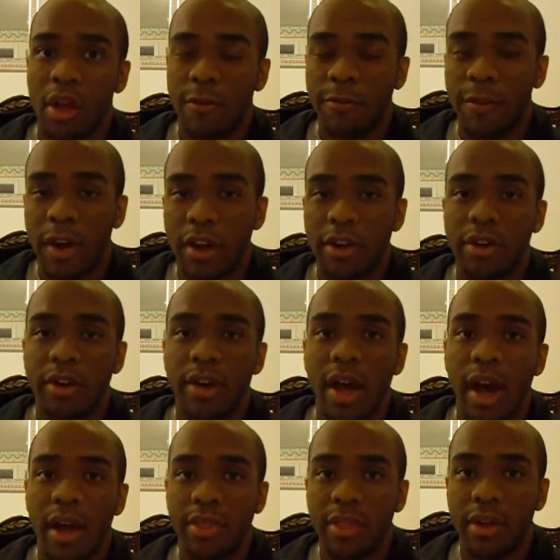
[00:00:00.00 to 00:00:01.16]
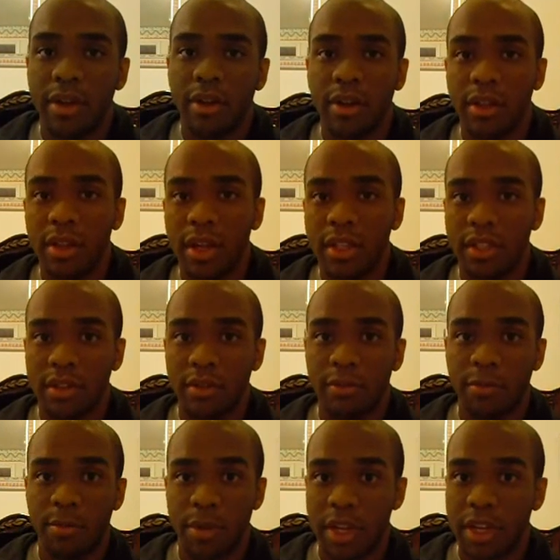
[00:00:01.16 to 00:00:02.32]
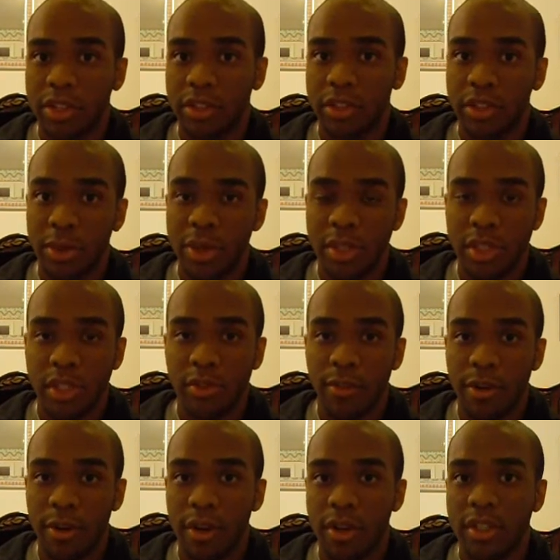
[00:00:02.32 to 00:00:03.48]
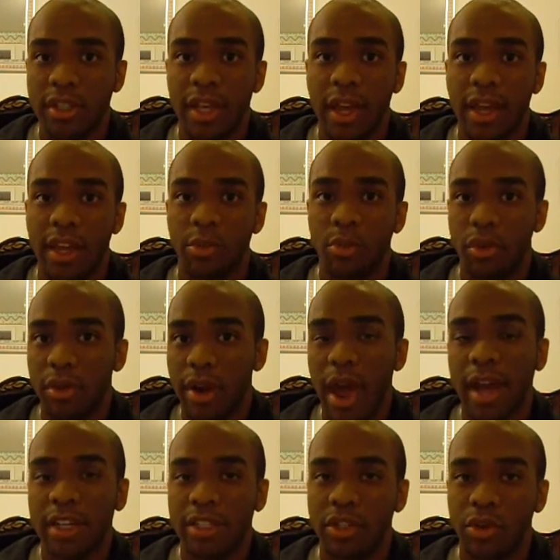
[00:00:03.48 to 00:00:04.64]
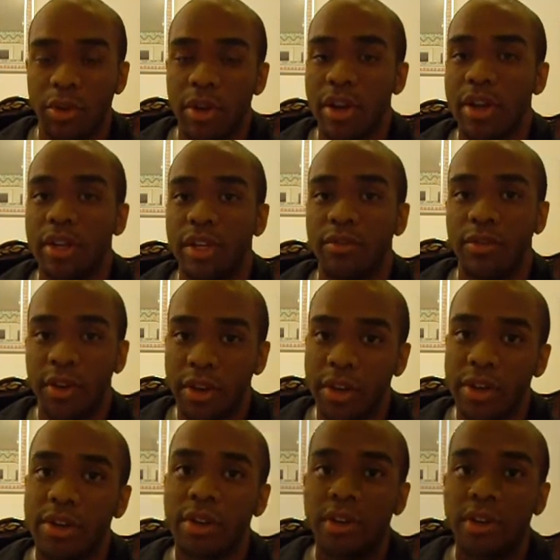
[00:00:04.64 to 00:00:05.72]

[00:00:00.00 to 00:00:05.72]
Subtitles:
Fighter or not, there are lots of potential choices for a second, more action-oriented villain.